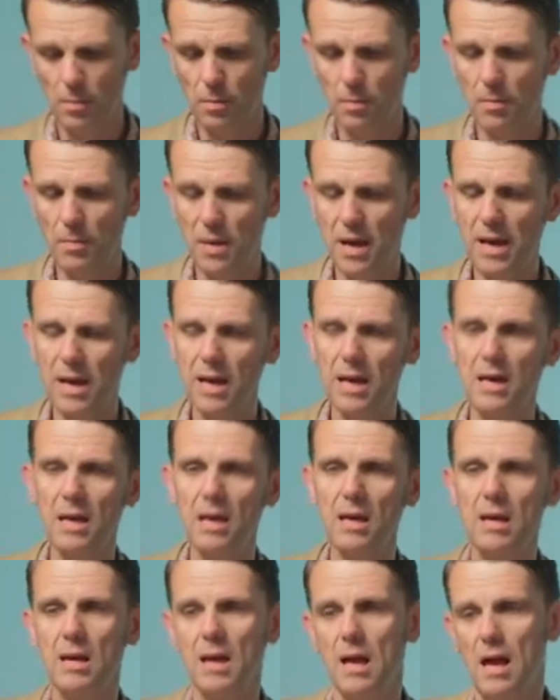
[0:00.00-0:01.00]

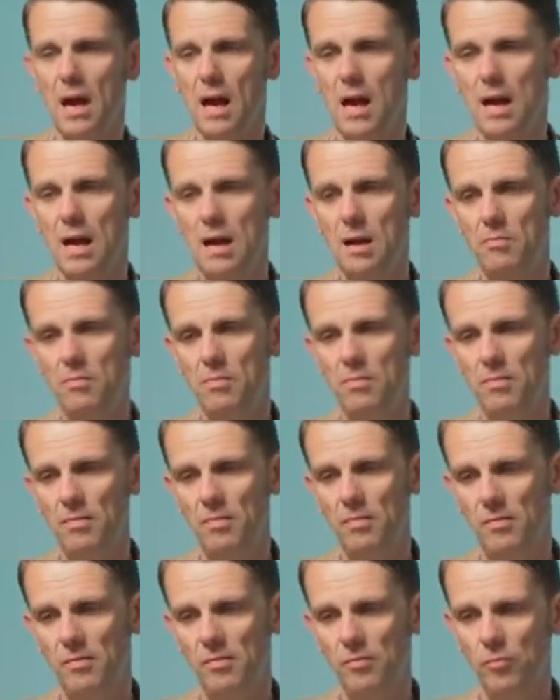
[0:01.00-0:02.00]
may
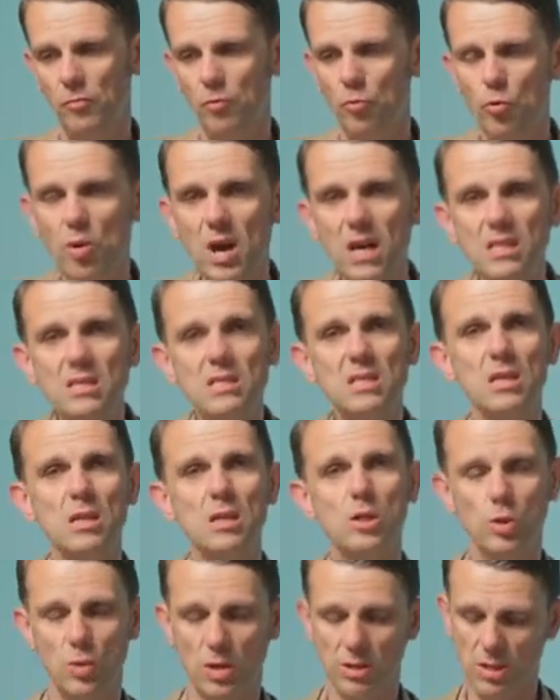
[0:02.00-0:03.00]
raise the
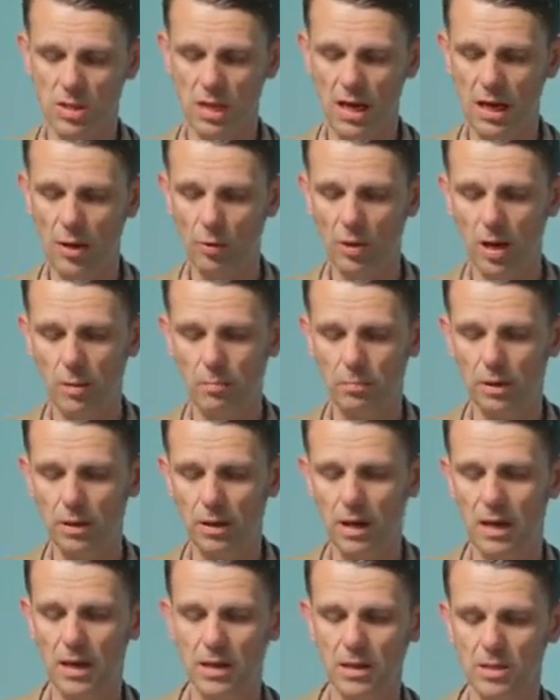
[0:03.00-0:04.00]
issue as to how it
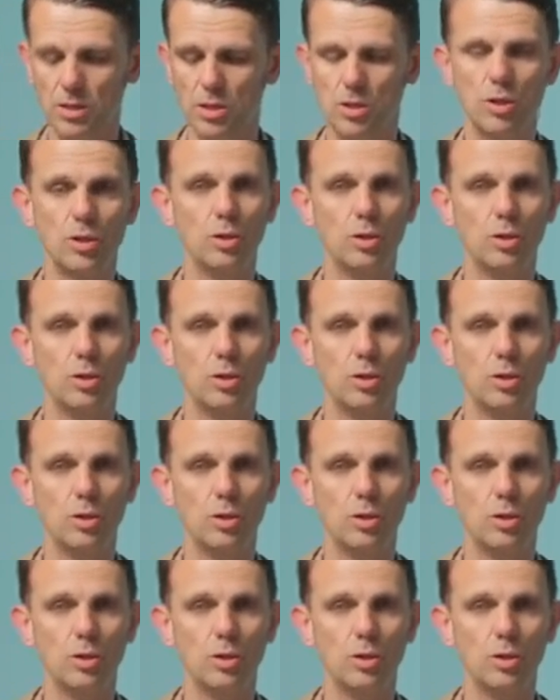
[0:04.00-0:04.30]
applies